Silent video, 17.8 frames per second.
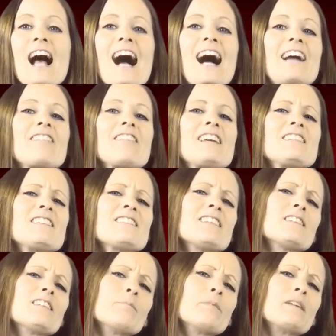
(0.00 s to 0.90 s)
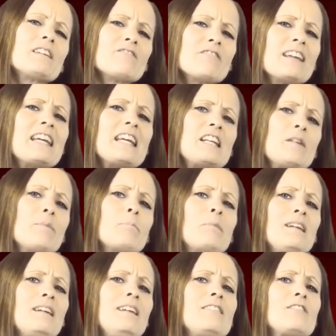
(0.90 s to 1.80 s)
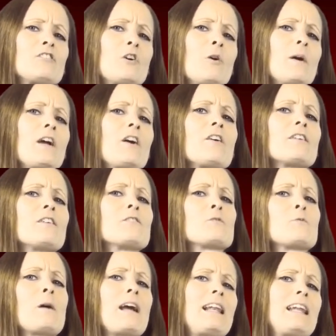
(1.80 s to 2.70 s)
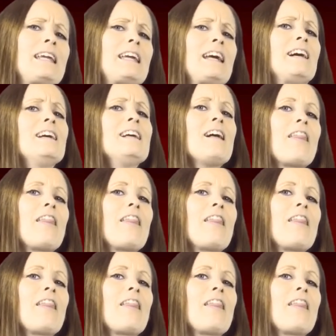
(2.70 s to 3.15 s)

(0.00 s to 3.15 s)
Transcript: I think this is a bit of inner peace going on as well here.